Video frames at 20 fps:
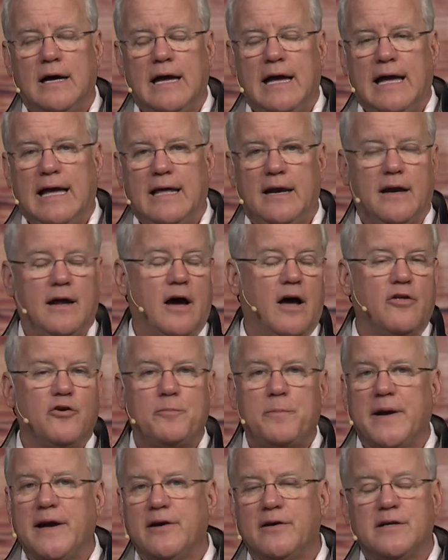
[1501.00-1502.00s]
And other
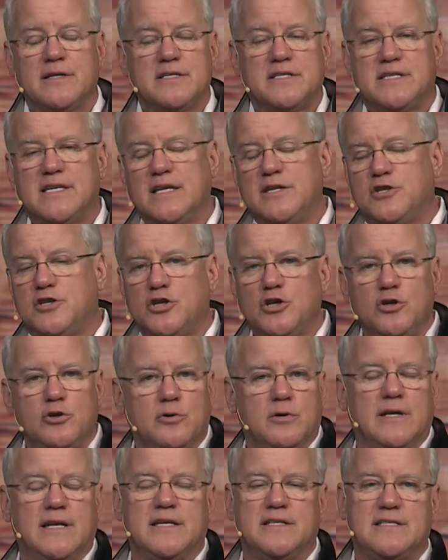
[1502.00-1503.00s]
parents did
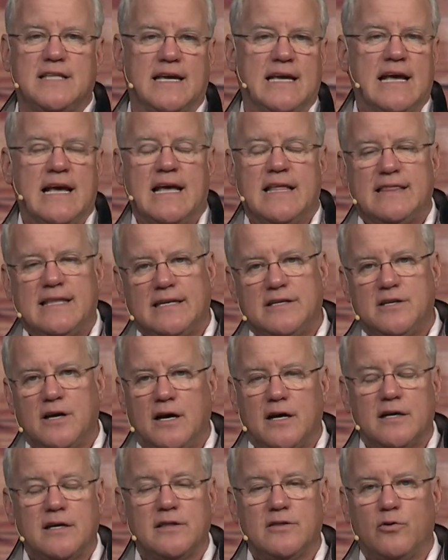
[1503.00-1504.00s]
too. And as they, they
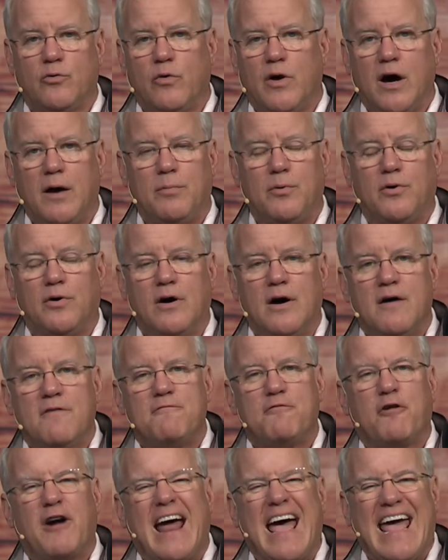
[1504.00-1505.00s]
dug in the rubble,
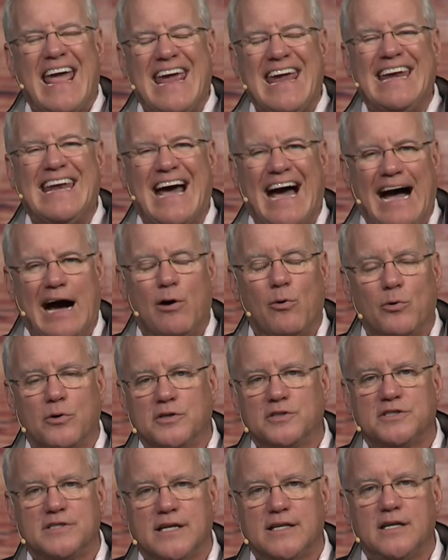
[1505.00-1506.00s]
for eight
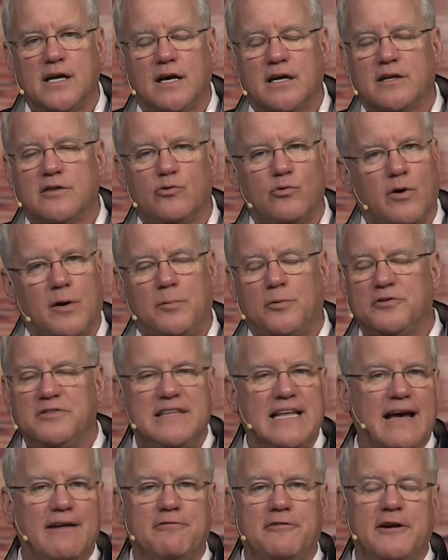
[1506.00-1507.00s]
hours they dug in the rubble,
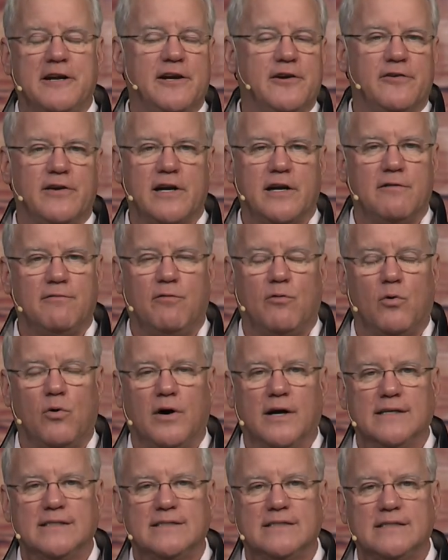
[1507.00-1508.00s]
never hearing a
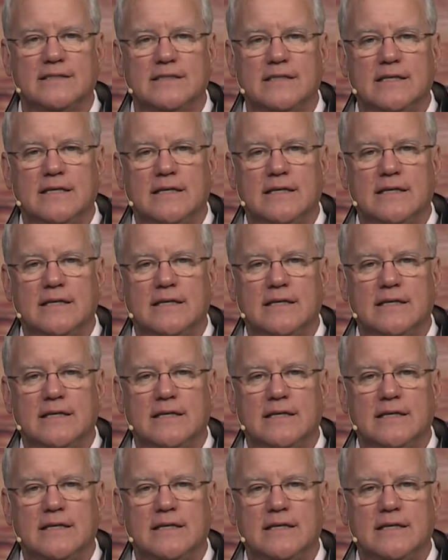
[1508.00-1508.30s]
voice.